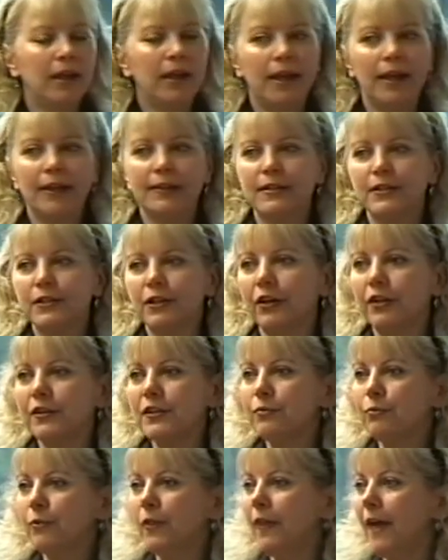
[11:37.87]
It
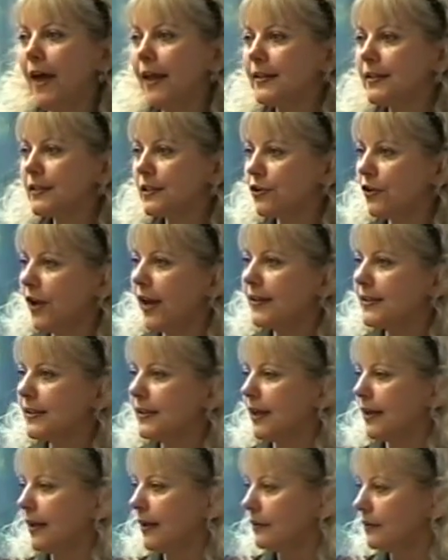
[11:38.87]
starts with that stress
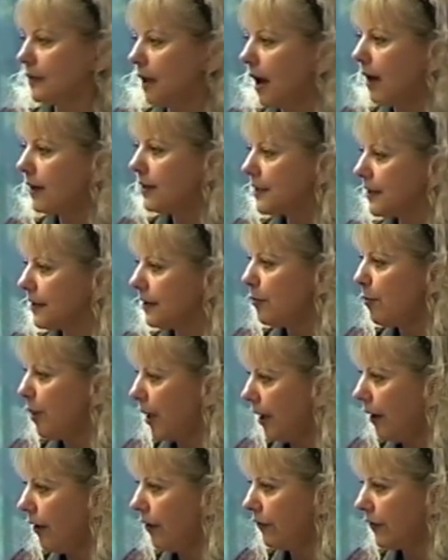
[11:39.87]
getting locked in the
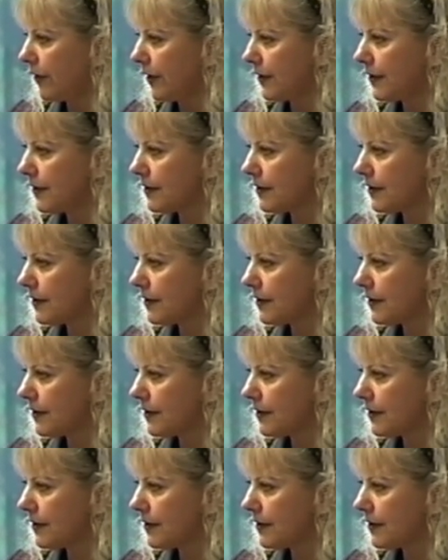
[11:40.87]
pelvis.